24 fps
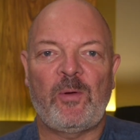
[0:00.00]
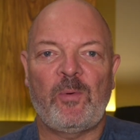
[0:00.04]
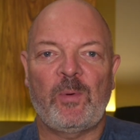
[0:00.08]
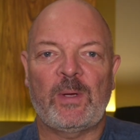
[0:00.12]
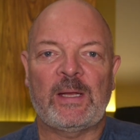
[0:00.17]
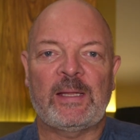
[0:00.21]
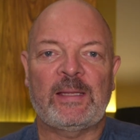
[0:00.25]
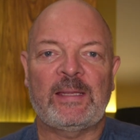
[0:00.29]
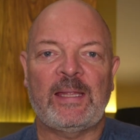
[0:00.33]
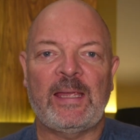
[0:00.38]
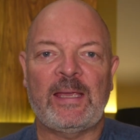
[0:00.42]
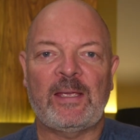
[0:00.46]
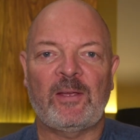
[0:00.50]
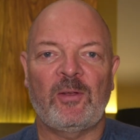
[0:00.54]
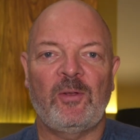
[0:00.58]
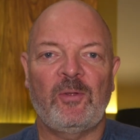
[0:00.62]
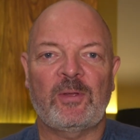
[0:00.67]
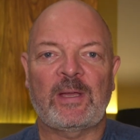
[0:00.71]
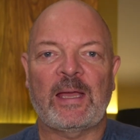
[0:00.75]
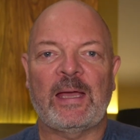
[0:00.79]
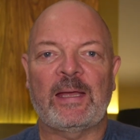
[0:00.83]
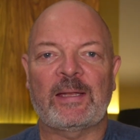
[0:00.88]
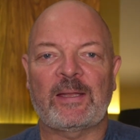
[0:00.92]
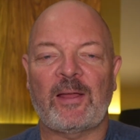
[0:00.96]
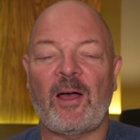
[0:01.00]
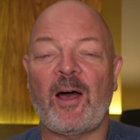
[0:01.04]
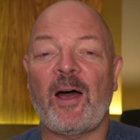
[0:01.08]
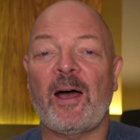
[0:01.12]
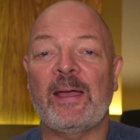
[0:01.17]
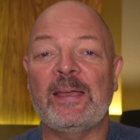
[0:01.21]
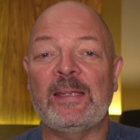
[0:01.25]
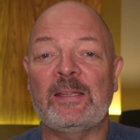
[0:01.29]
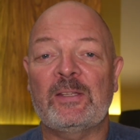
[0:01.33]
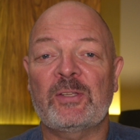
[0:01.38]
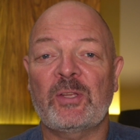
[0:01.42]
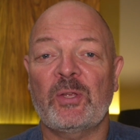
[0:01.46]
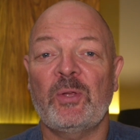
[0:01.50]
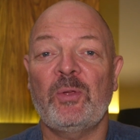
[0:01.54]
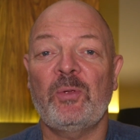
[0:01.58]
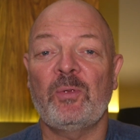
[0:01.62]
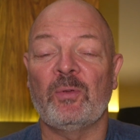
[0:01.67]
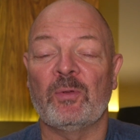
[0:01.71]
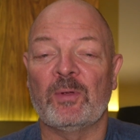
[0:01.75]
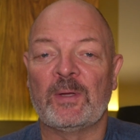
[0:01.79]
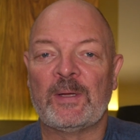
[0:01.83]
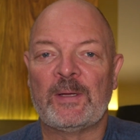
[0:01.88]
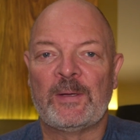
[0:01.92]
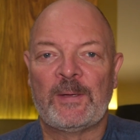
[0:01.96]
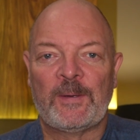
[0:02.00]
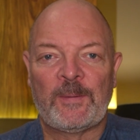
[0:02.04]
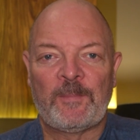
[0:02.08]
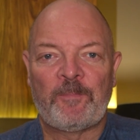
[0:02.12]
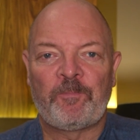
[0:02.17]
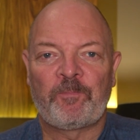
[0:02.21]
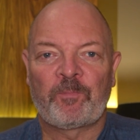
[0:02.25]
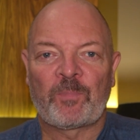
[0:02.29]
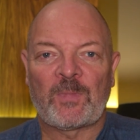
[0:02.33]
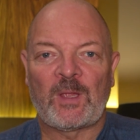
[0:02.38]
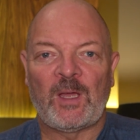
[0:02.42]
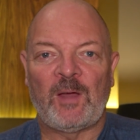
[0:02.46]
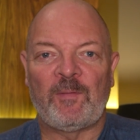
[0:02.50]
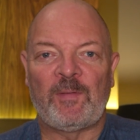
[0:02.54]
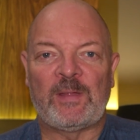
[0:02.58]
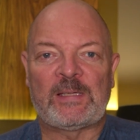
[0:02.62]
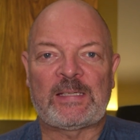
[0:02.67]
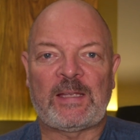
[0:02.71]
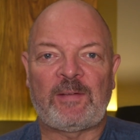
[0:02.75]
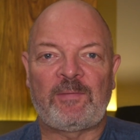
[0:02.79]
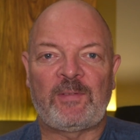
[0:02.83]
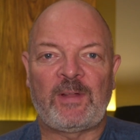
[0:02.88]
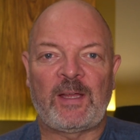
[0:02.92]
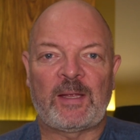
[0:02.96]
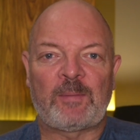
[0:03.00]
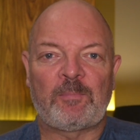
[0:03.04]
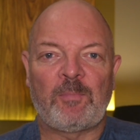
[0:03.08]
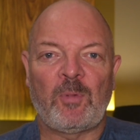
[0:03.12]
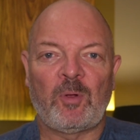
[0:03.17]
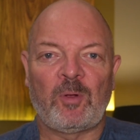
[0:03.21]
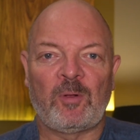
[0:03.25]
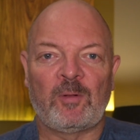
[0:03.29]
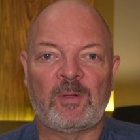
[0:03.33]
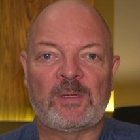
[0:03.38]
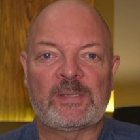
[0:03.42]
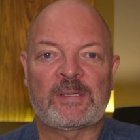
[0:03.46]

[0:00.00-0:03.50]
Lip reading: we're going to take a look at I2 of the seven-eyed model.